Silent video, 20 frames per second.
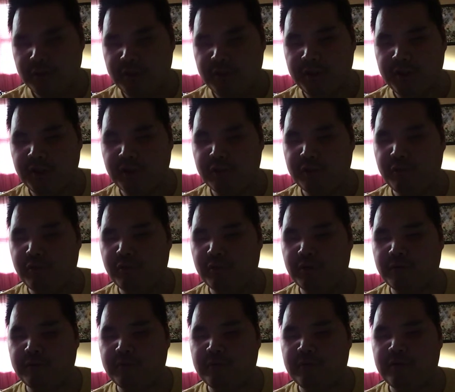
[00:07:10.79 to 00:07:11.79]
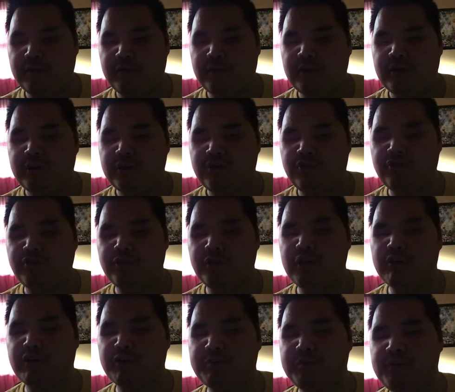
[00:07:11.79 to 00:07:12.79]
you know, more
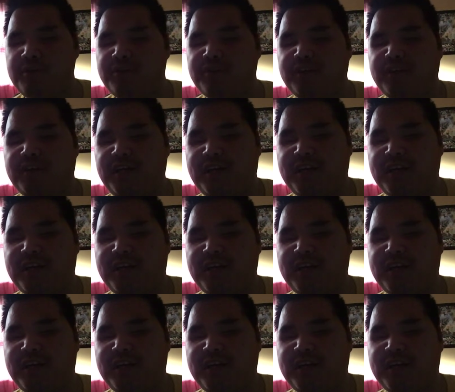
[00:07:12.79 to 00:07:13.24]
slower music.